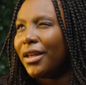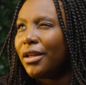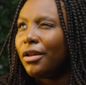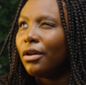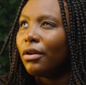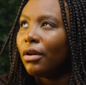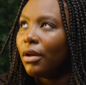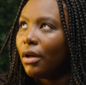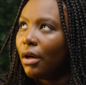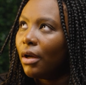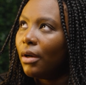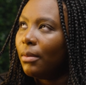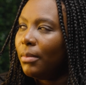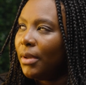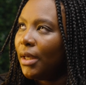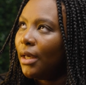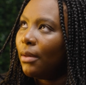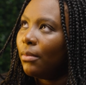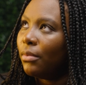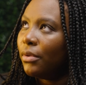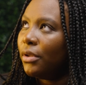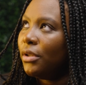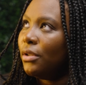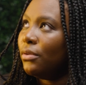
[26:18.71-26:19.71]
Like you're gonna
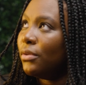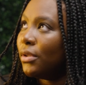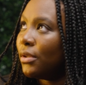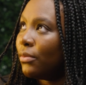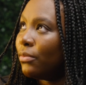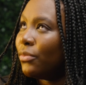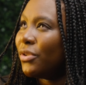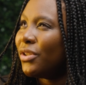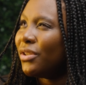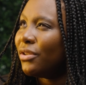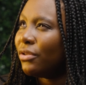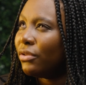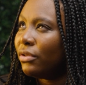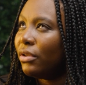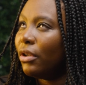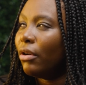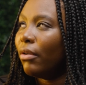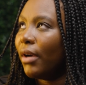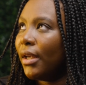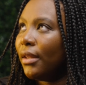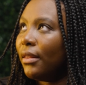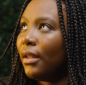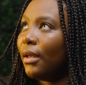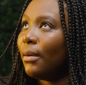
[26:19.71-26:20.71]
be able to use it, which is
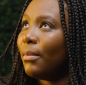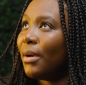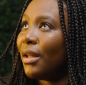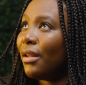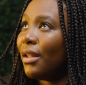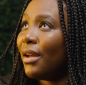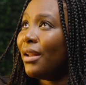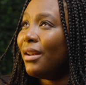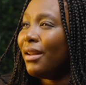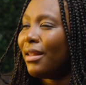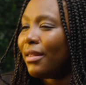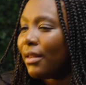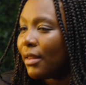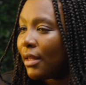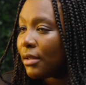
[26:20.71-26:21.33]
the great thing about lighting.